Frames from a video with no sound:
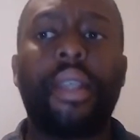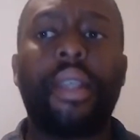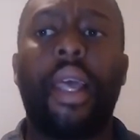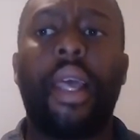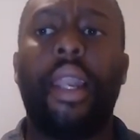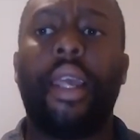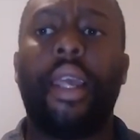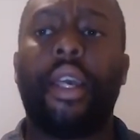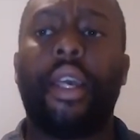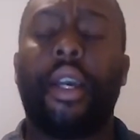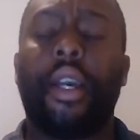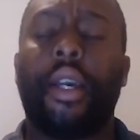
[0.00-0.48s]

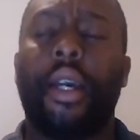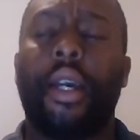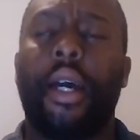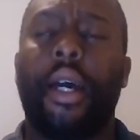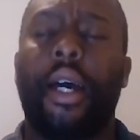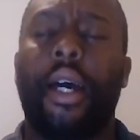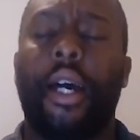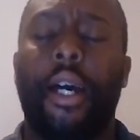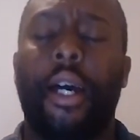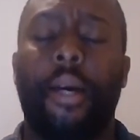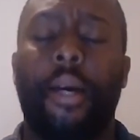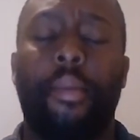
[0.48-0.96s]

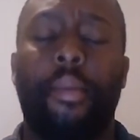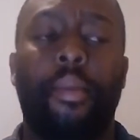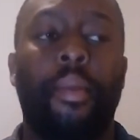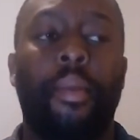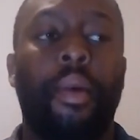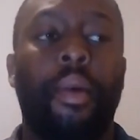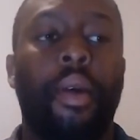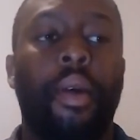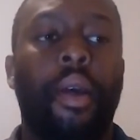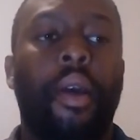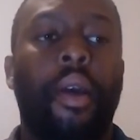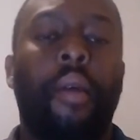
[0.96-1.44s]
selling
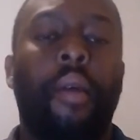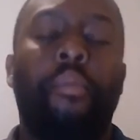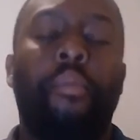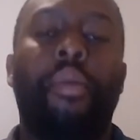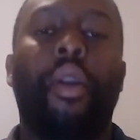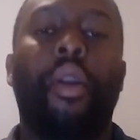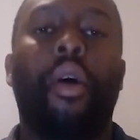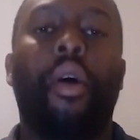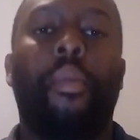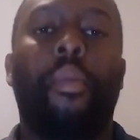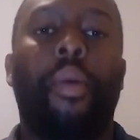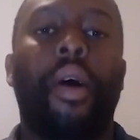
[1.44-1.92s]

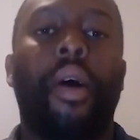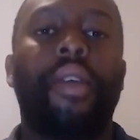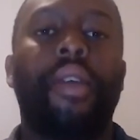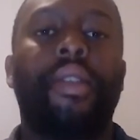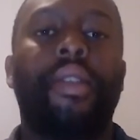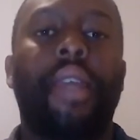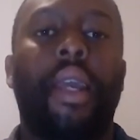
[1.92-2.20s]
below